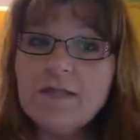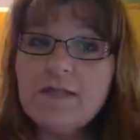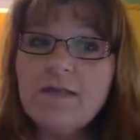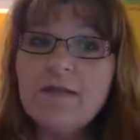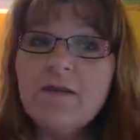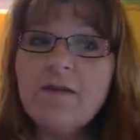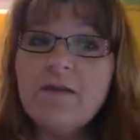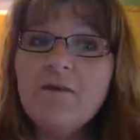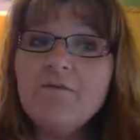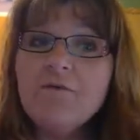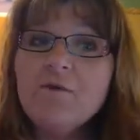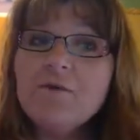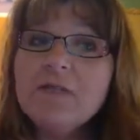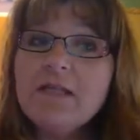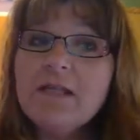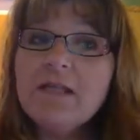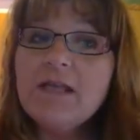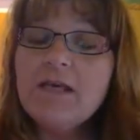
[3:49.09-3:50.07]
The
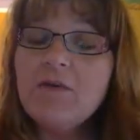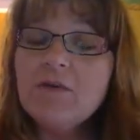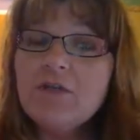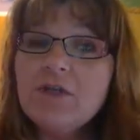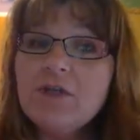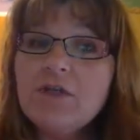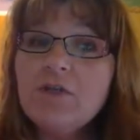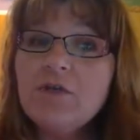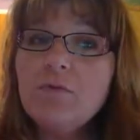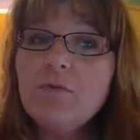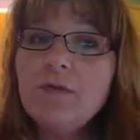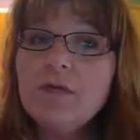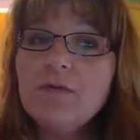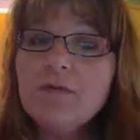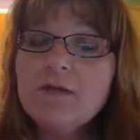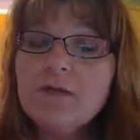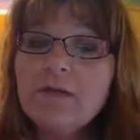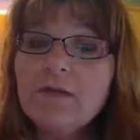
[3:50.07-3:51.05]
first thing that you should do when
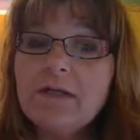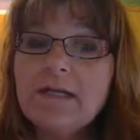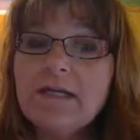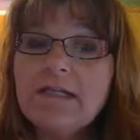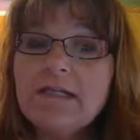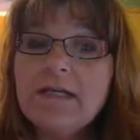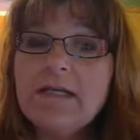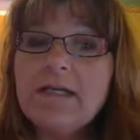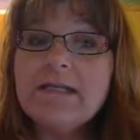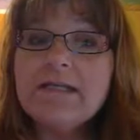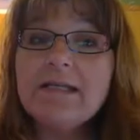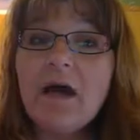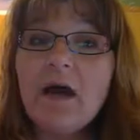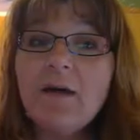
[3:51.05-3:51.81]
you start LinkedIn is to